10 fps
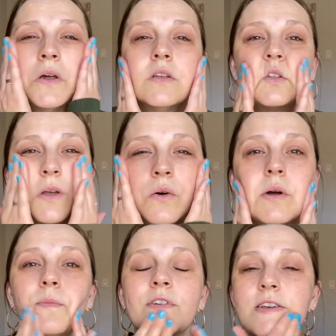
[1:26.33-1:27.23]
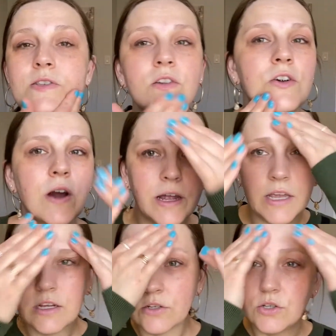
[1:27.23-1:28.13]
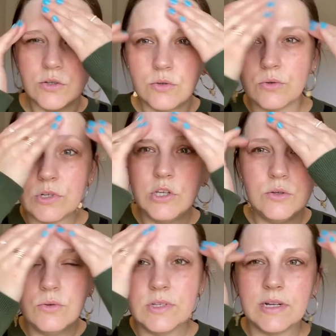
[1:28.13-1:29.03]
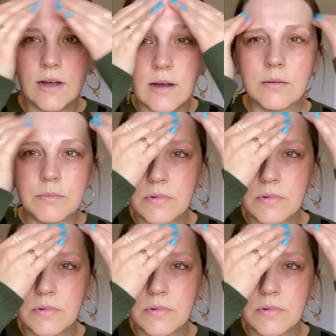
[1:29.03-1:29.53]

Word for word: So I'm just trying to use it up.